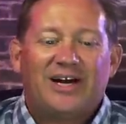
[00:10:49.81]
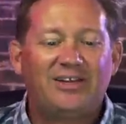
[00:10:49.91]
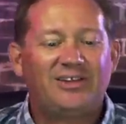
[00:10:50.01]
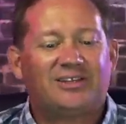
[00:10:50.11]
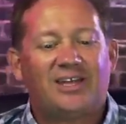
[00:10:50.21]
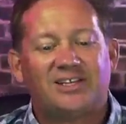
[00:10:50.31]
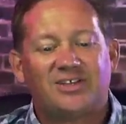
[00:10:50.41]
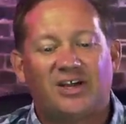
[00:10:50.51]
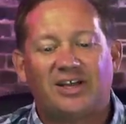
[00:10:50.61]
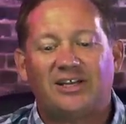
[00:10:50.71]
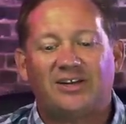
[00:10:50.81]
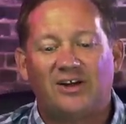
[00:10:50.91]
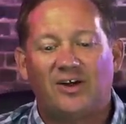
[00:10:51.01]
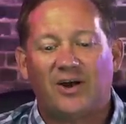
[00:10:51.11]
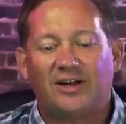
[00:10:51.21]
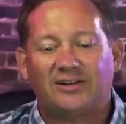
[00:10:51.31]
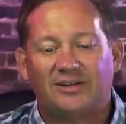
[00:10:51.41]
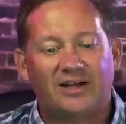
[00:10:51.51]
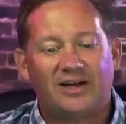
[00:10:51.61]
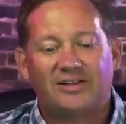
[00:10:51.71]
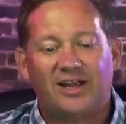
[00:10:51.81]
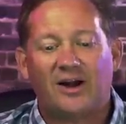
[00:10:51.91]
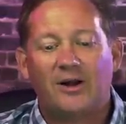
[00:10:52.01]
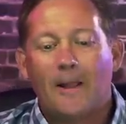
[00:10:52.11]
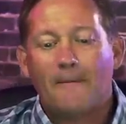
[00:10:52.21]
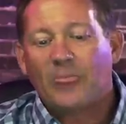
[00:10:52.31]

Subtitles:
I think that's all you need to know right there.